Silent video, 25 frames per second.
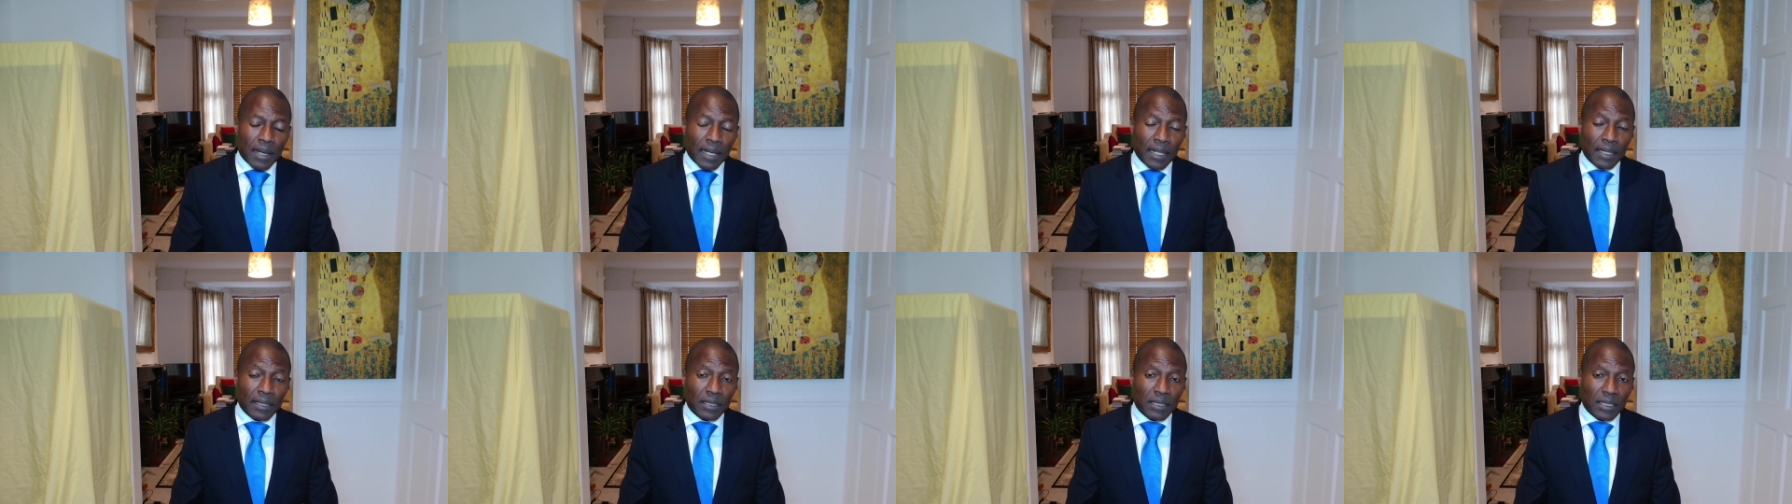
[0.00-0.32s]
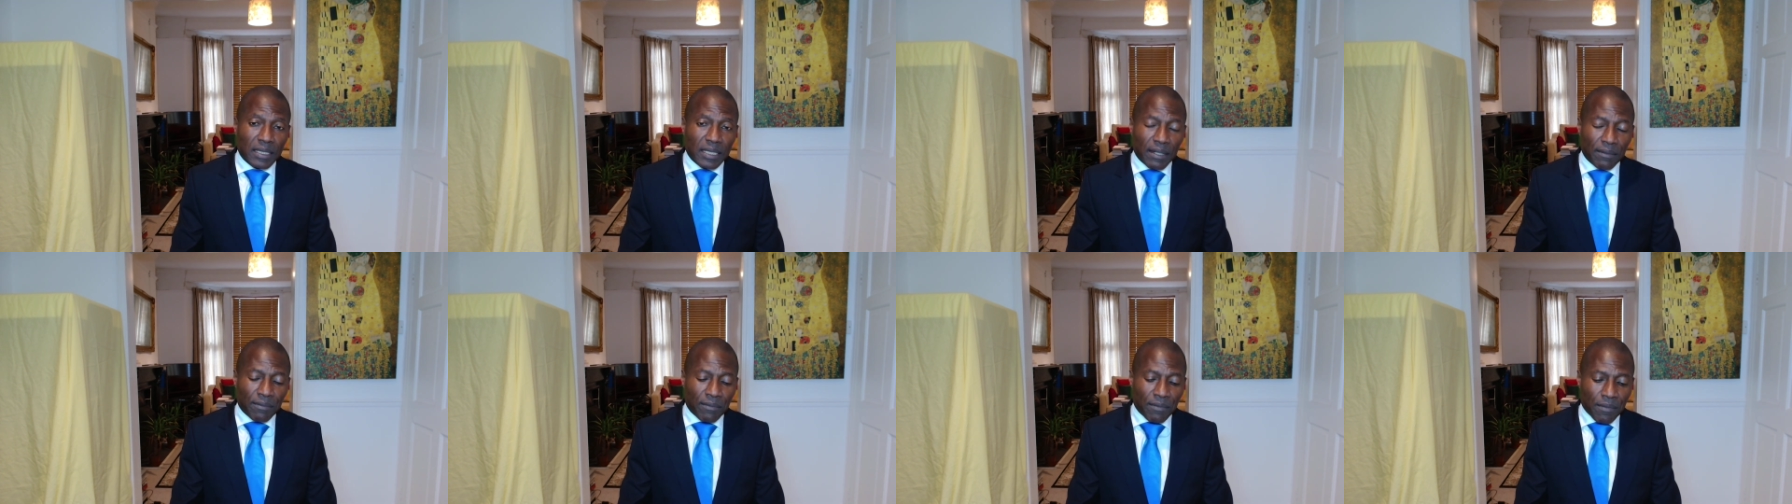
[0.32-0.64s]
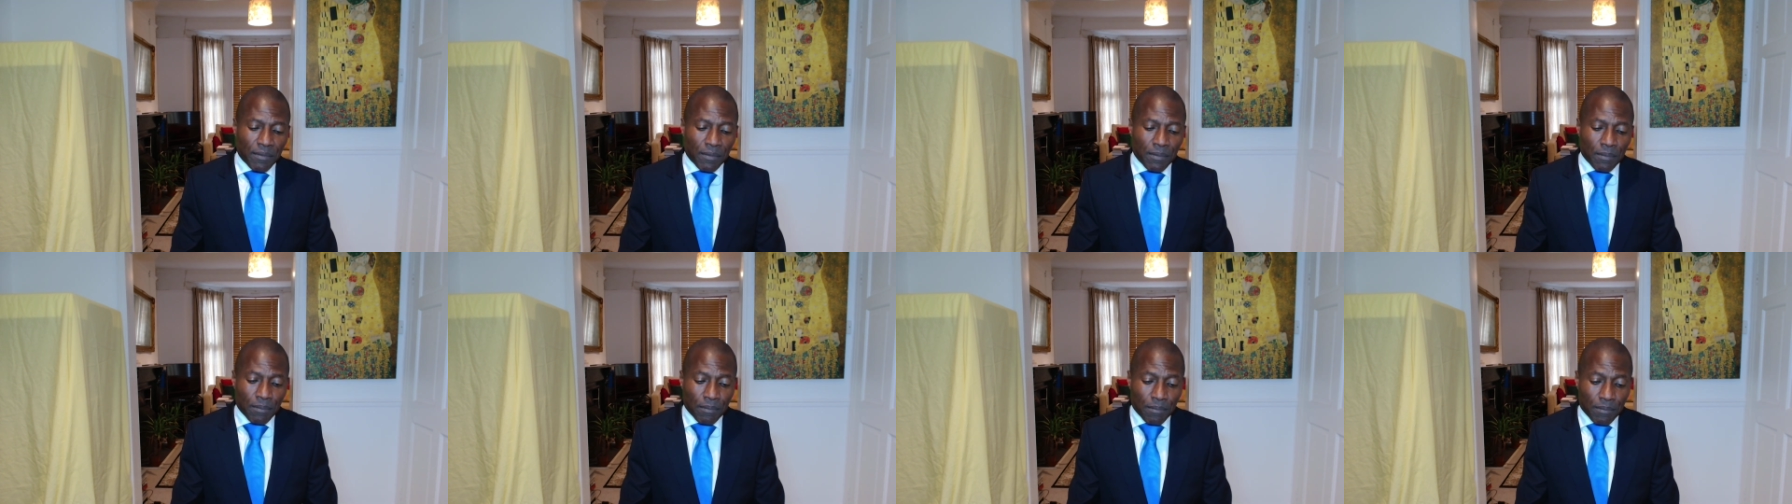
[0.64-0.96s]
and
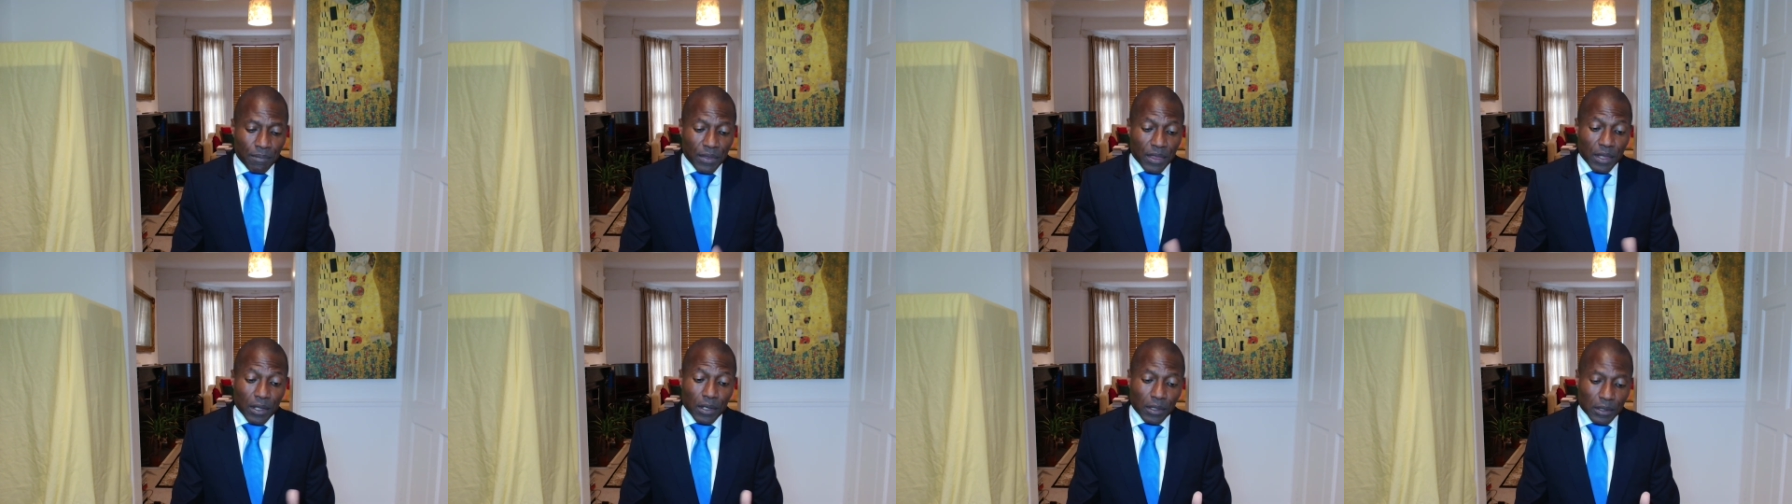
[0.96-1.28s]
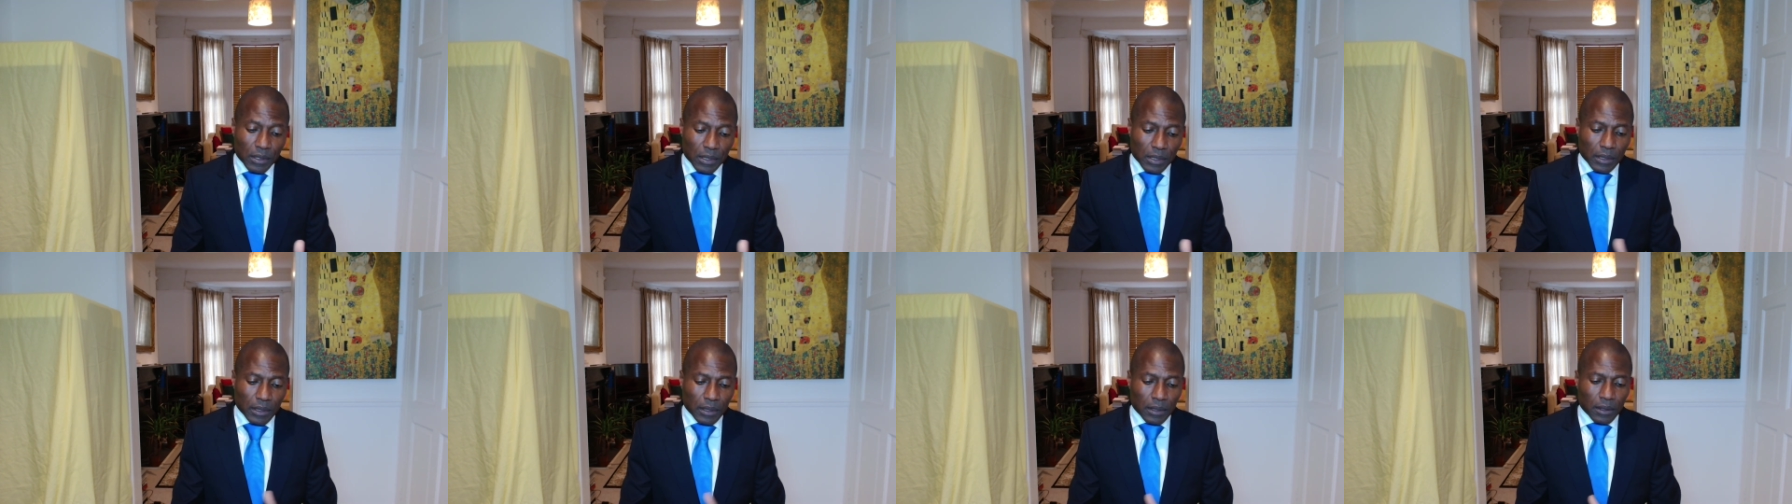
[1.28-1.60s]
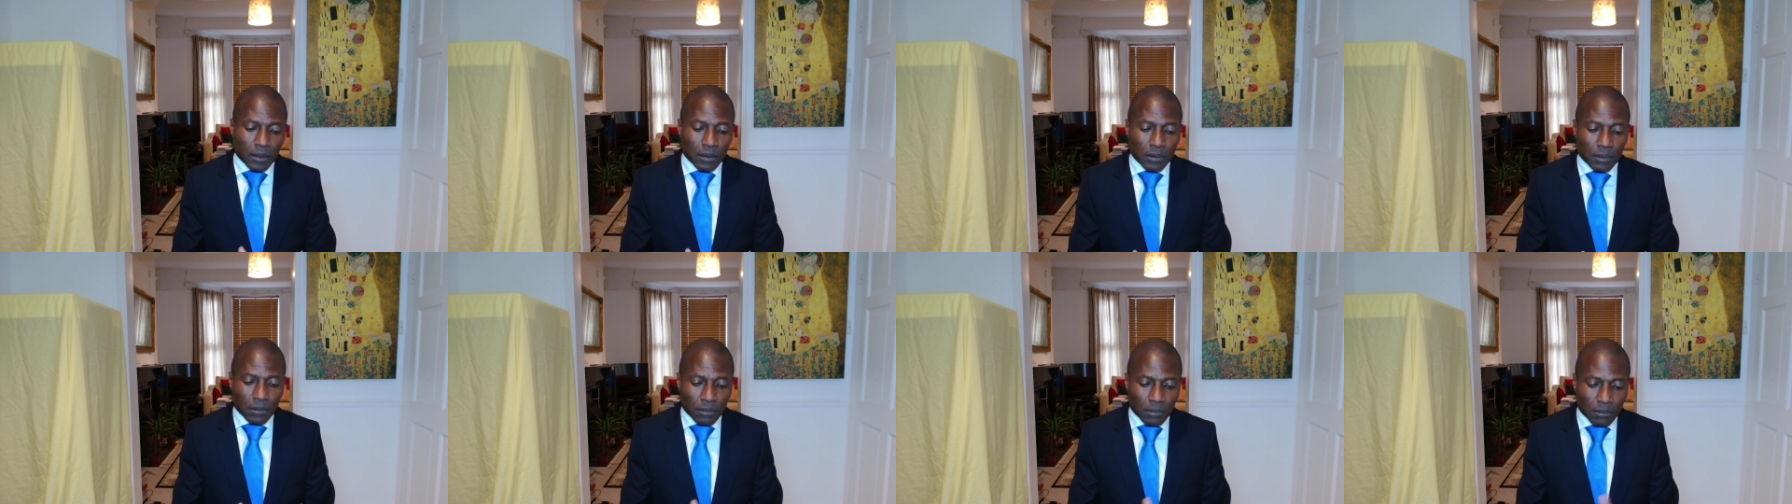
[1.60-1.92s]
7:30,
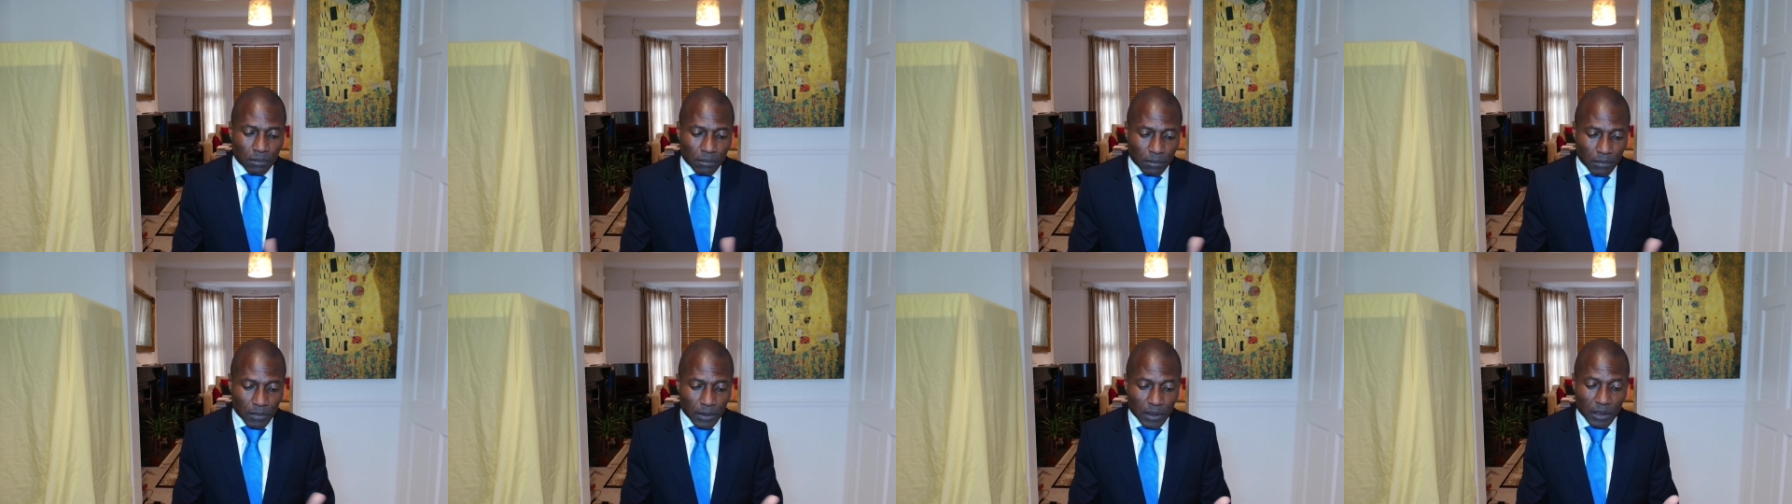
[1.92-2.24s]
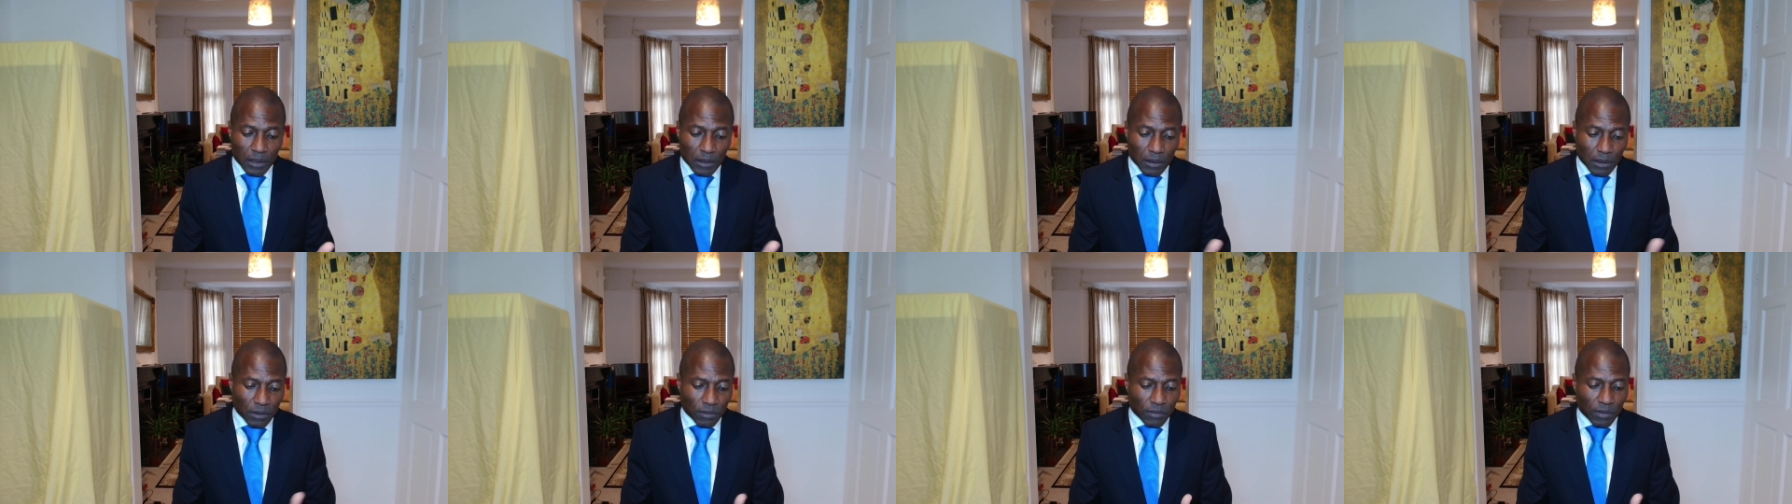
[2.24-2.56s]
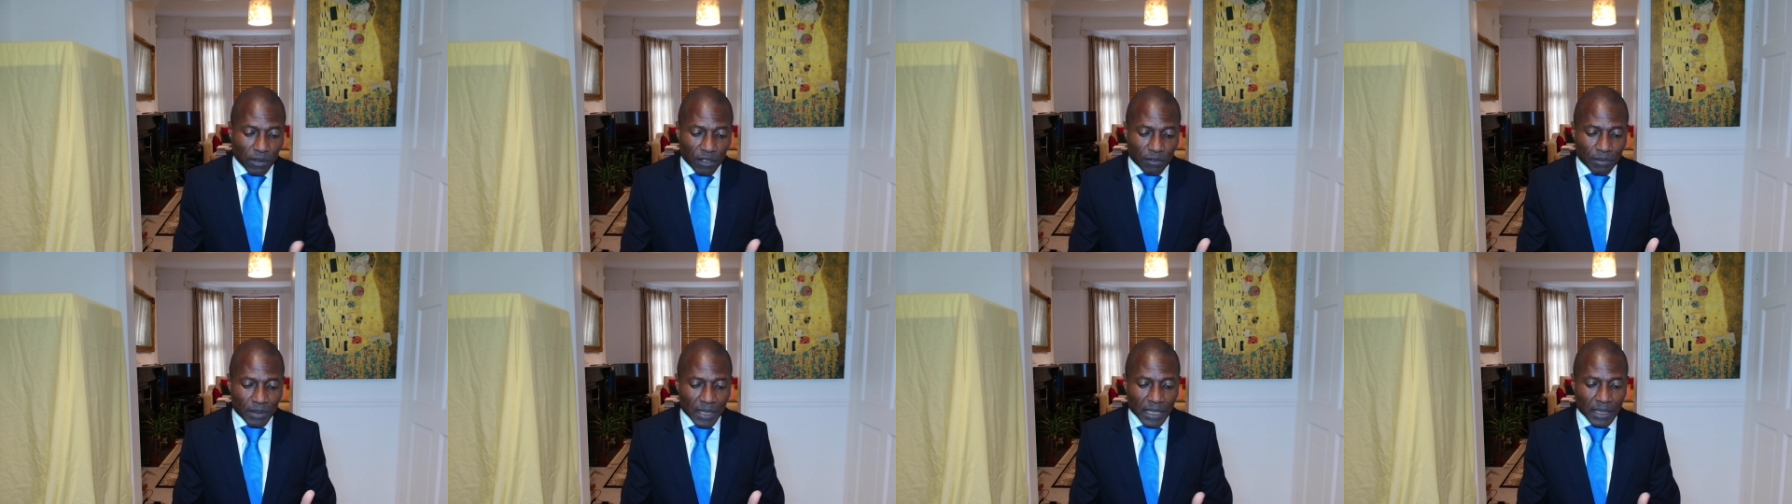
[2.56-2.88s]
he's
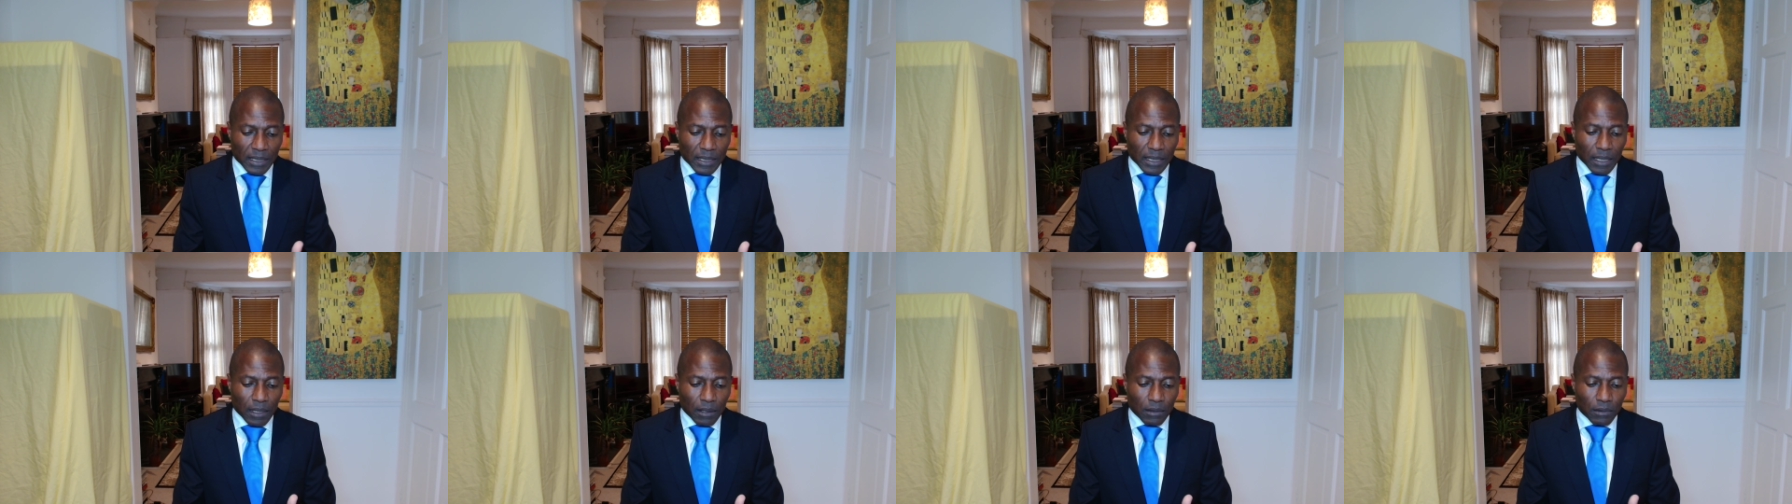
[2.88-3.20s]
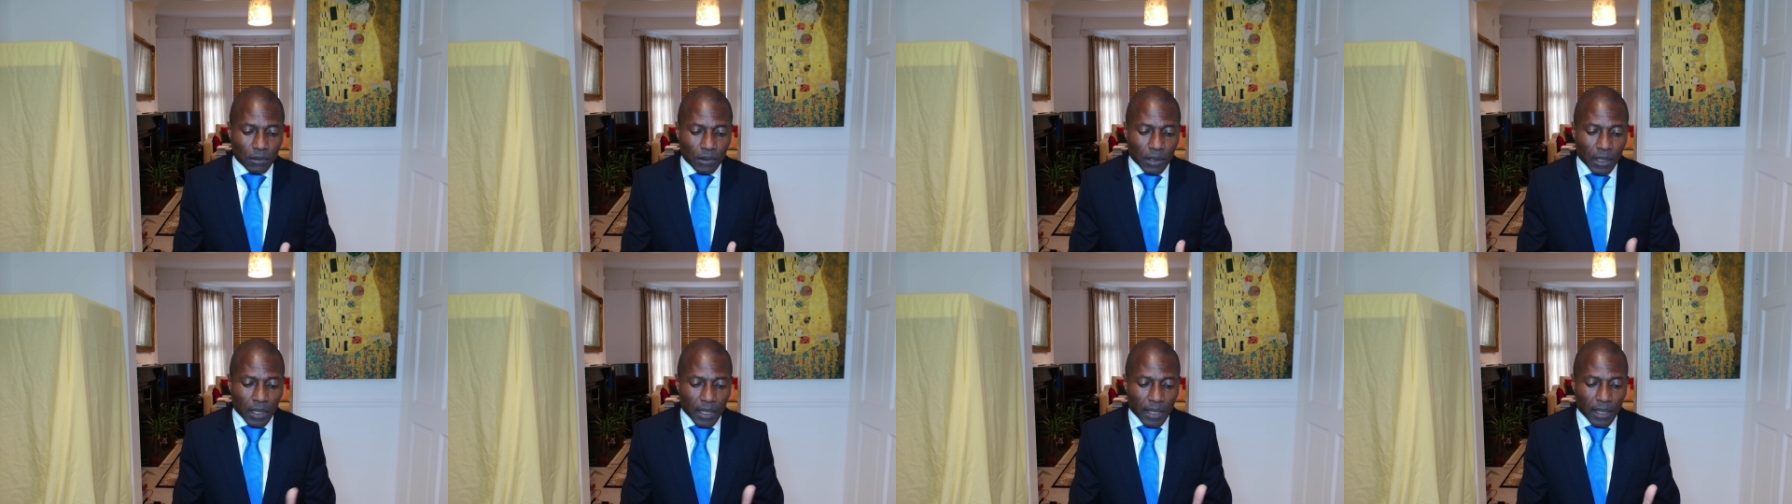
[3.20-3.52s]
5 minutes out,